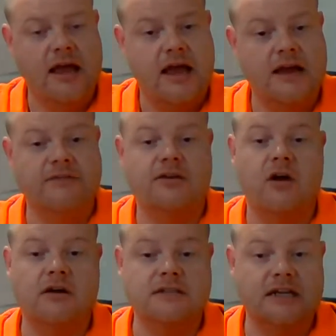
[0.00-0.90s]
And if
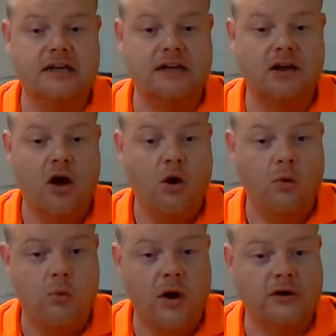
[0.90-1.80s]
you're only sending
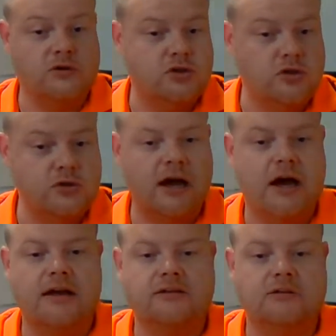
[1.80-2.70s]
1 or 2
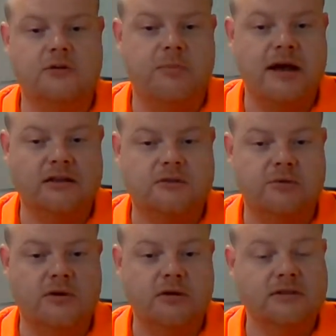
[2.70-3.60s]
cartons or pallets
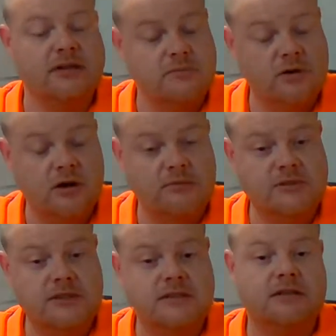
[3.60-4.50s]
per, sometimes
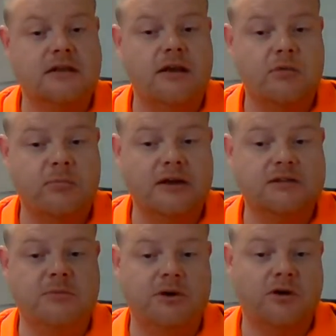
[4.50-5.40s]
it's better
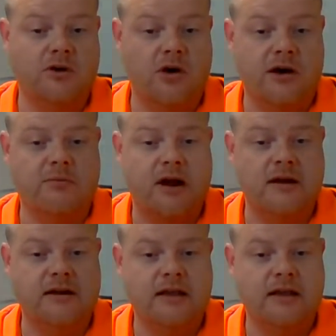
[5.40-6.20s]
to be on an item rate.